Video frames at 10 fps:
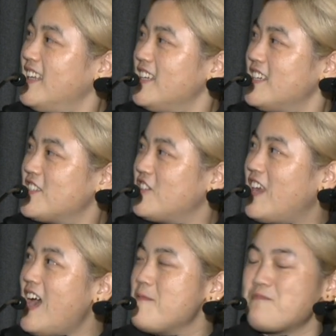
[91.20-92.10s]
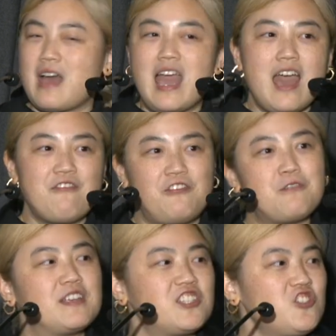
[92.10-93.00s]
So yeah, I have a few
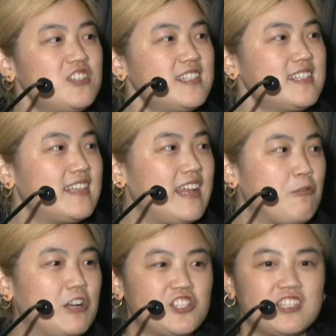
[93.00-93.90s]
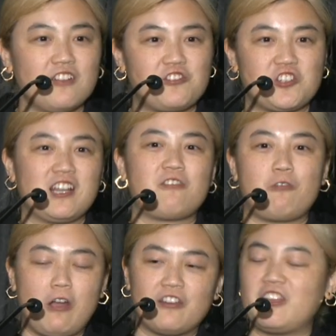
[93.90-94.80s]
messages that I want to selfishly
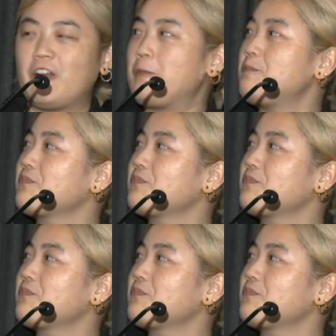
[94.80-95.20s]
throw out there.